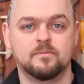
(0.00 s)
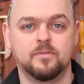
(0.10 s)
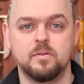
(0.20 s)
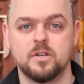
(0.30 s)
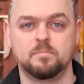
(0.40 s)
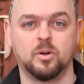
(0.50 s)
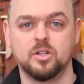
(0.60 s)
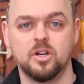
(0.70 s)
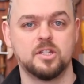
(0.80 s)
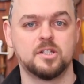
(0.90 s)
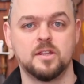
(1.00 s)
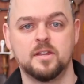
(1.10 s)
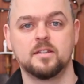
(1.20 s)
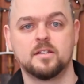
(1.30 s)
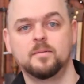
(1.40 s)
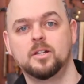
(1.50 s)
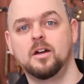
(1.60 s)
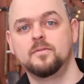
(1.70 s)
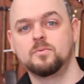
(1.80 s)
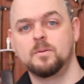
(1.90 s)
various podcasts and things coming
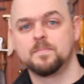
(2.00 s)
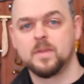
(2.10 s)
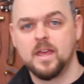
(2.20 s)
live as well.